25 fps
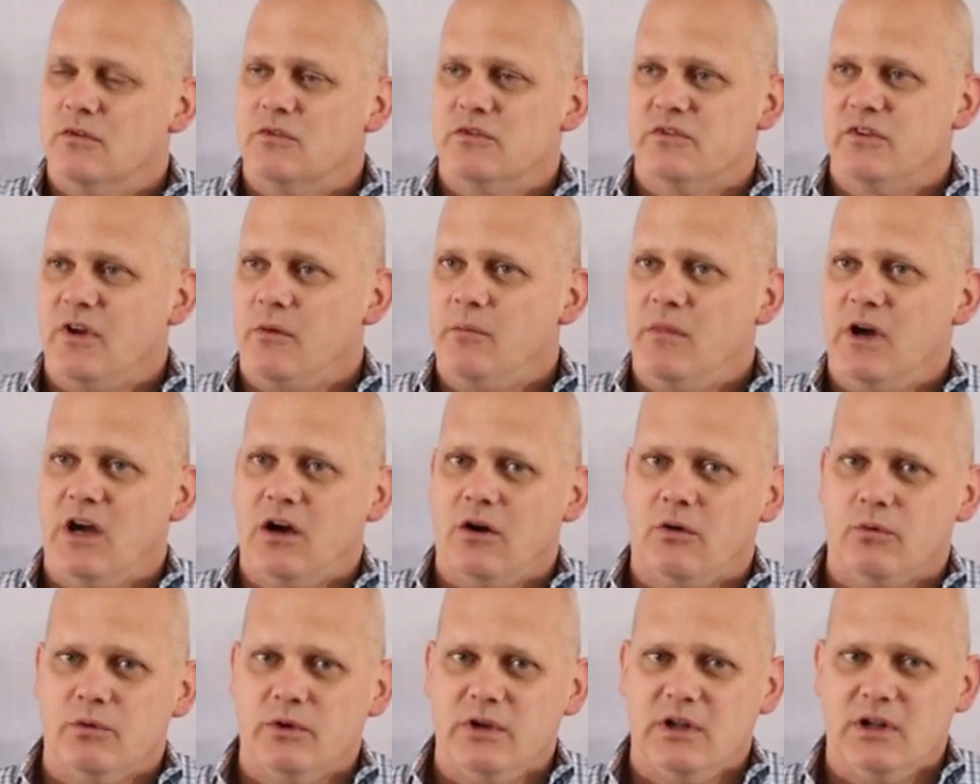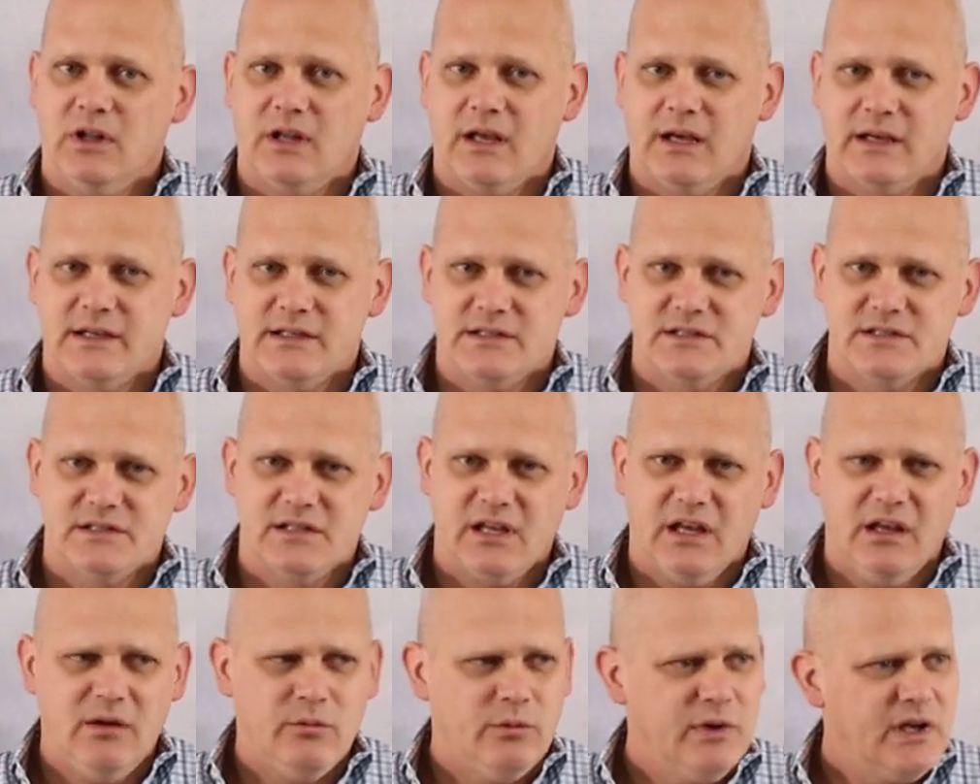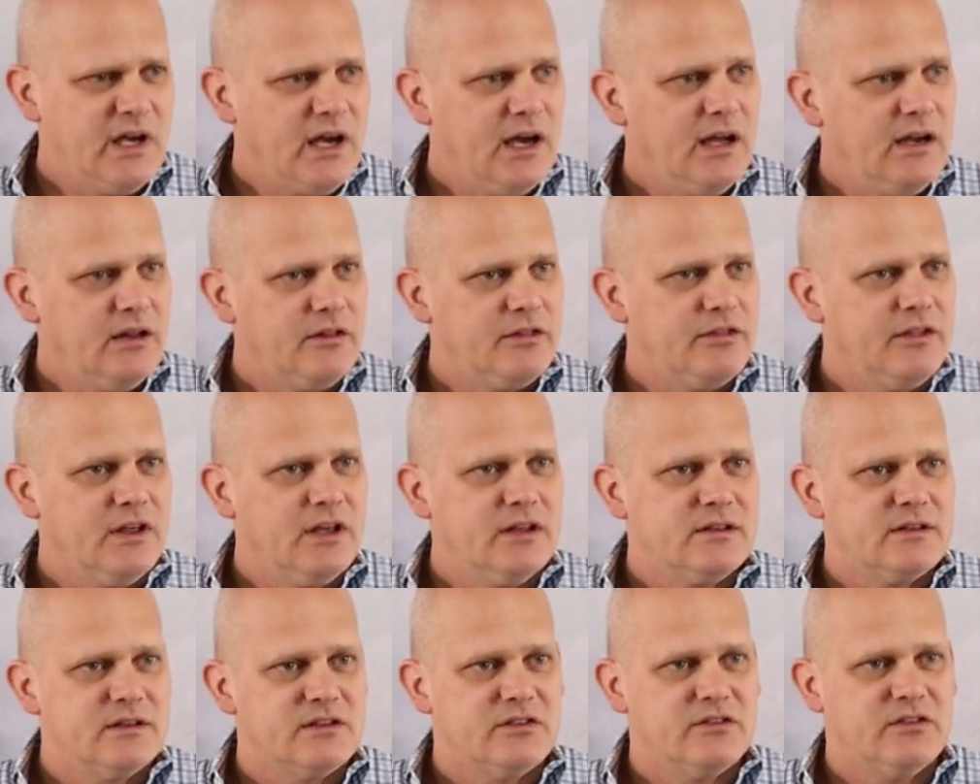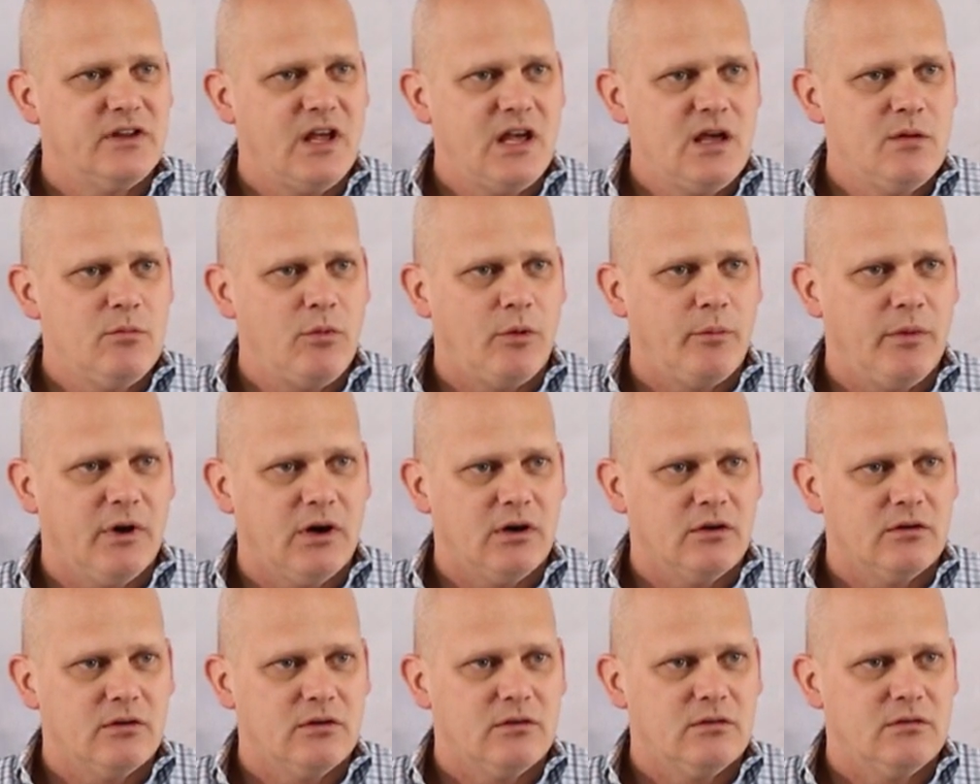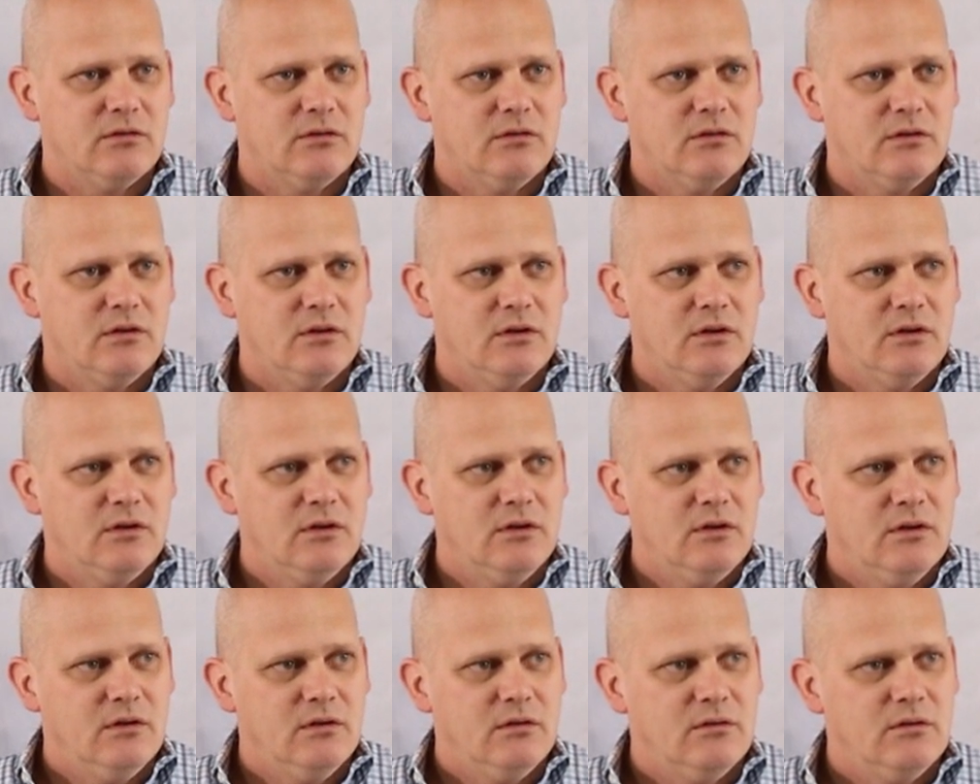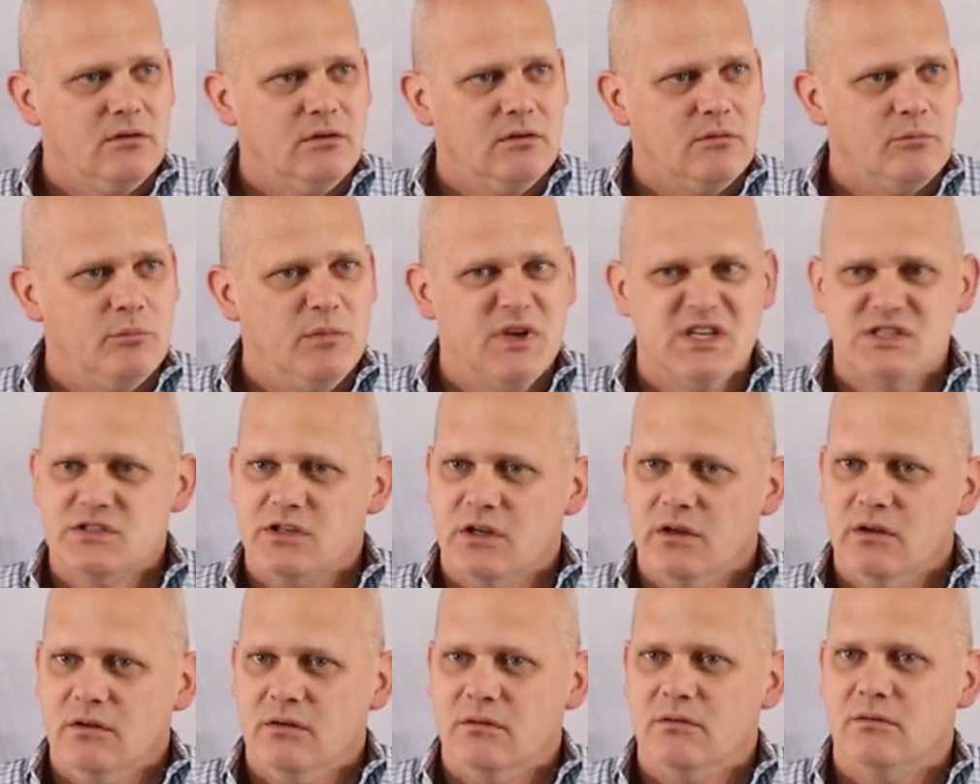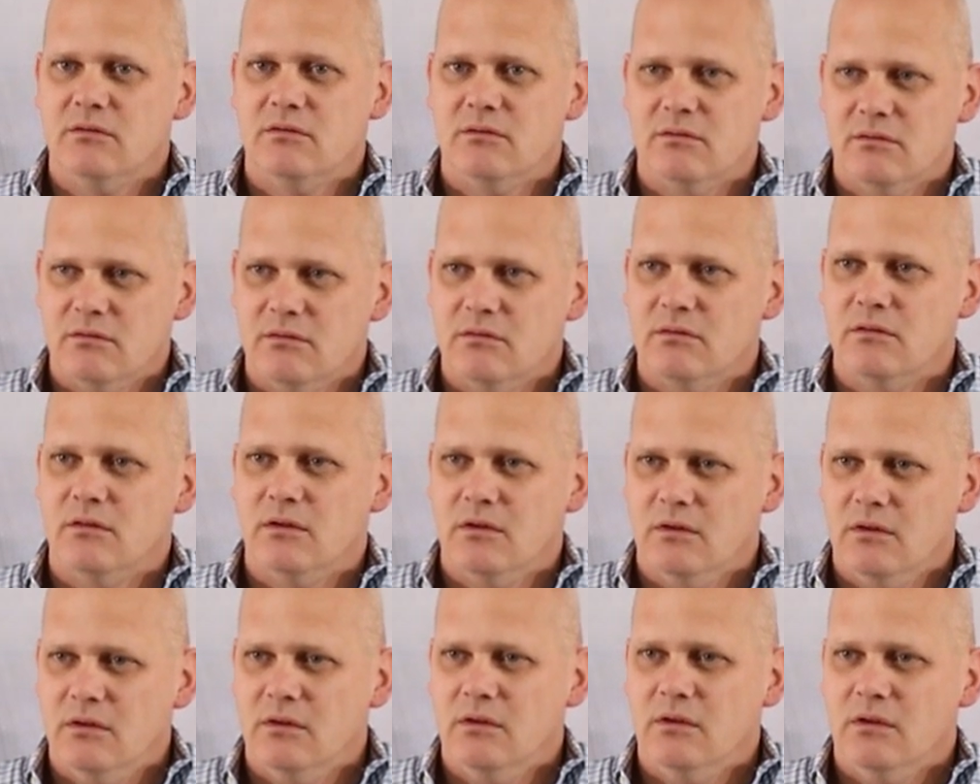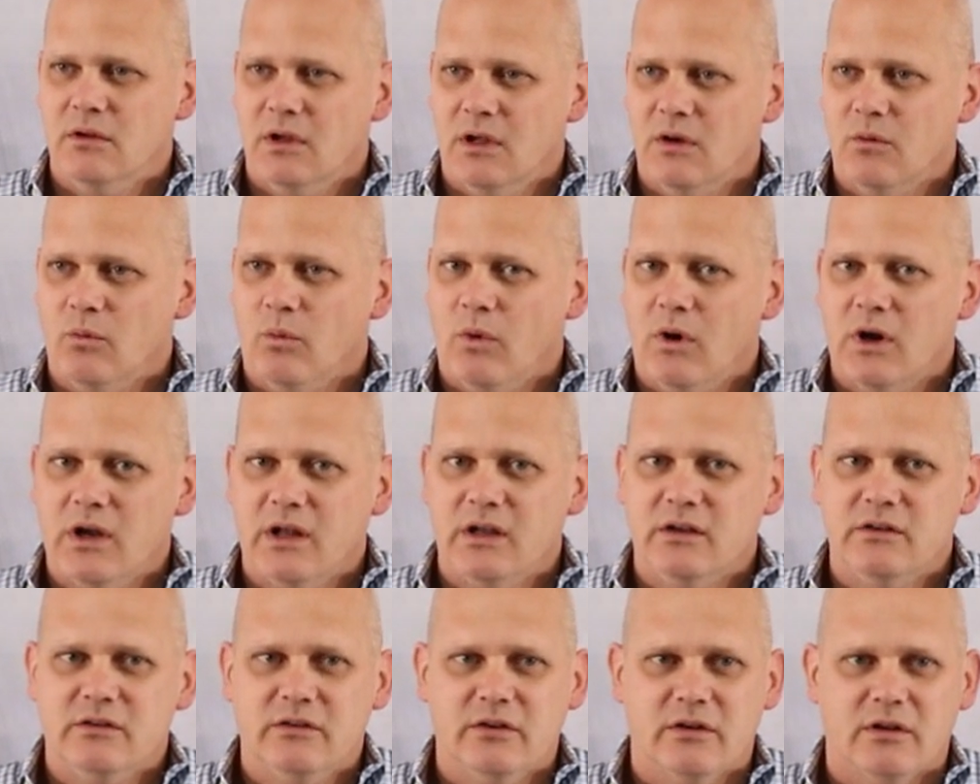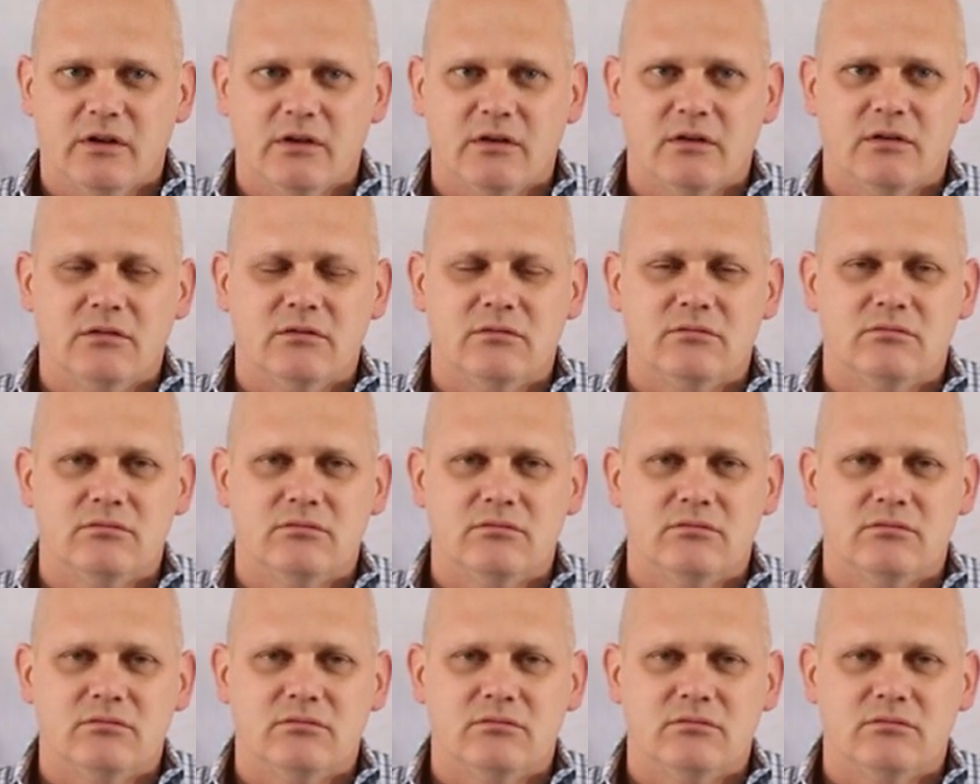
somehow realized, hey, we kind of think the same about mission and wanting to